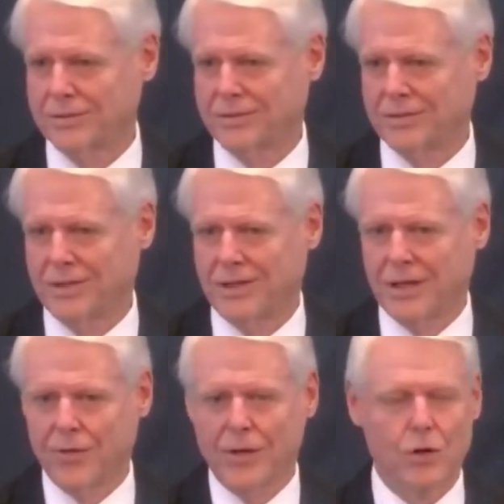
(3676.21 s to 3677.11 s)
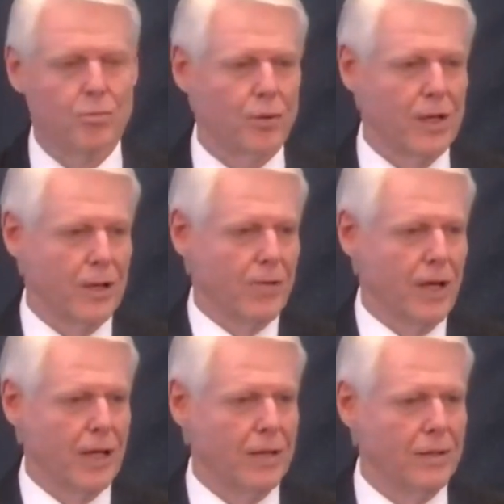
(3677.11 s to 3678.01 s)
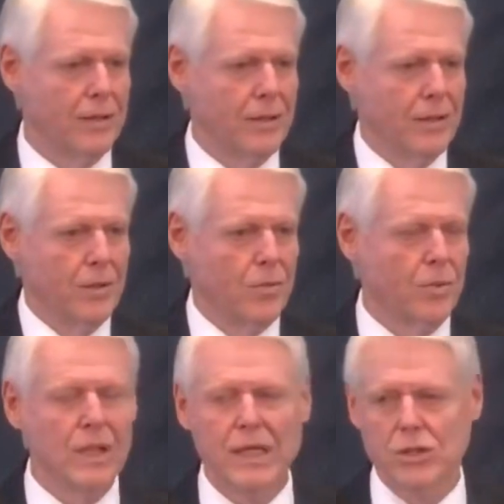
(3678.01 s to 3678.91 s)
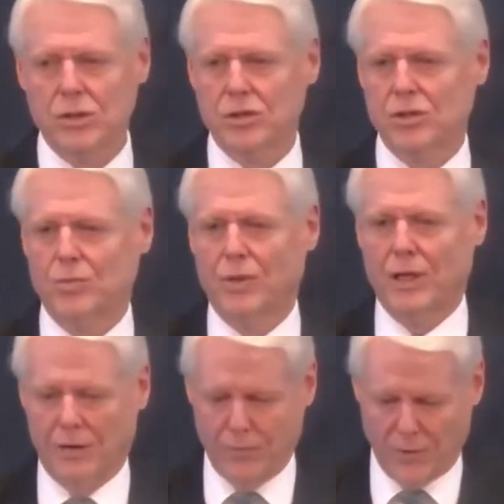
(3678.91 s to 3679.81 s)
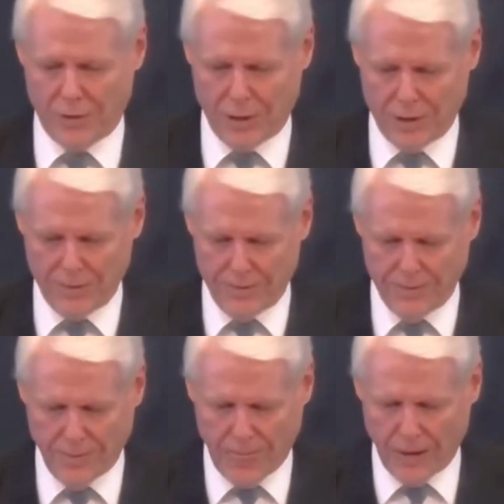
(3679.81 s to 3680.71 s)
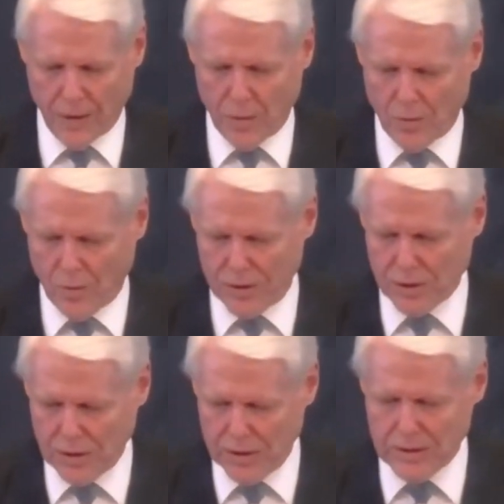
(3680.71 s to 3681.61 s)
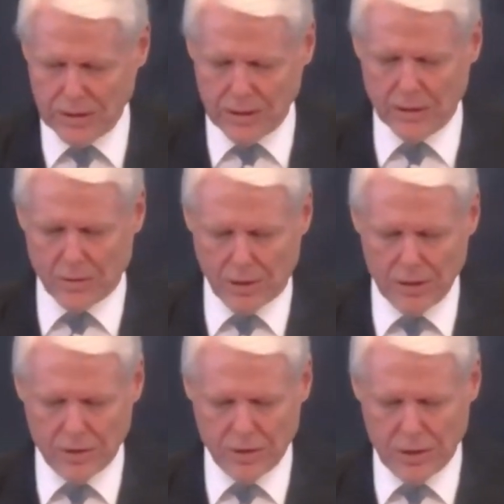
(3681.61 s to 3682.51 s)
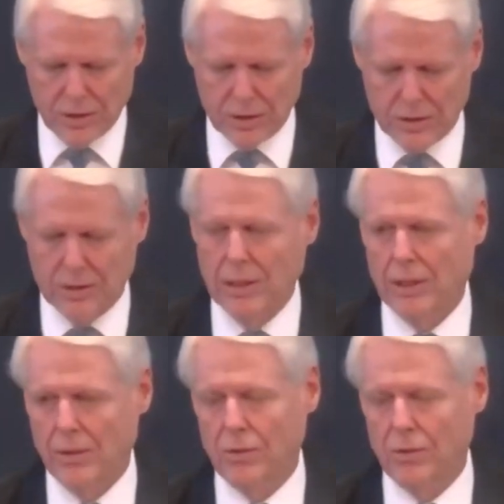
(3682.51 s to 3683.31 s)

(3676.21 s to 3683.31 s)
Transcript: Nothing will break that relationship we have with God, which is in Christ Jesus our Lord.